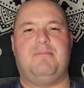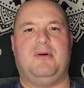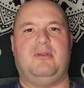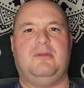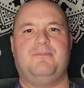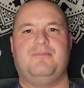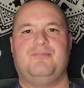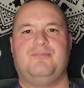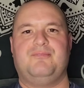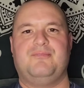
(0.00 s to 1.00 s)
Apple,
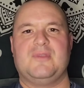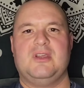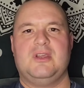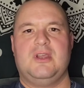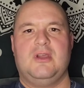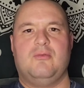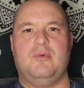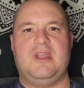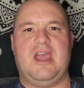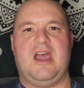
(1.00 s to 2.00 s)

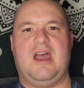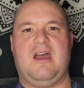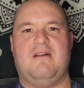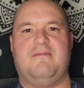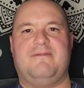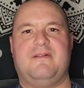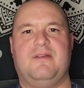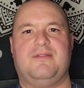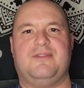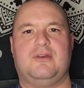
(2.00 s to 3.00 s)
we have
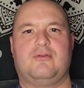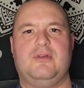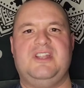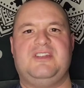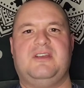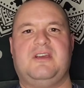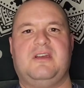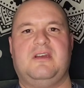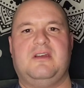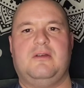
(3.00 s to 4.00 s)
the Greek
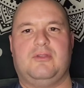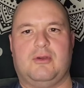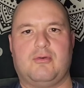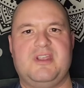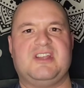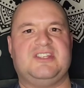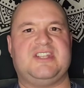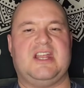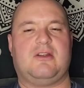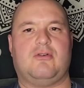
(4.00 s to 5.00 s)
the
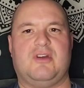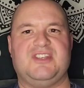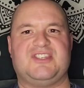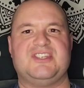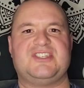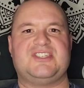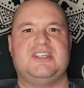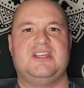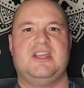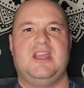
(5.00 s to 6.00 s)
Greek debt
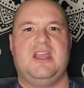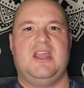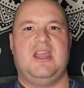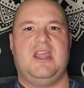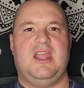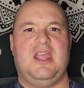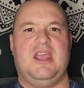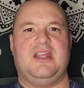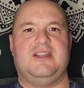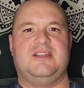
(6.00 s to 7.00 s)
crisis,
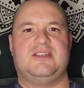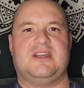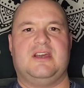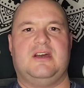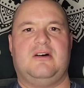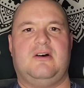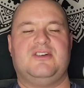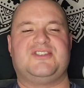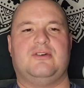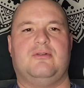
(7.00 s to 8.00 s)
and uh,
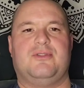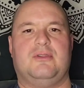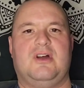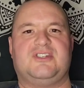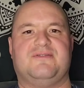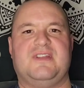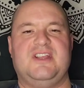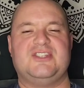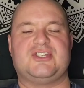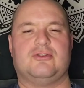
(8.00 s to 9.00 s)
also the launch of
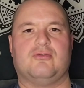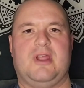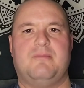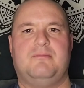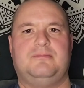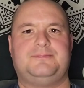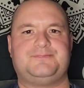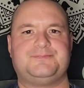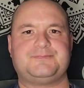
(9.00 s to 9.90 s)
Instagram.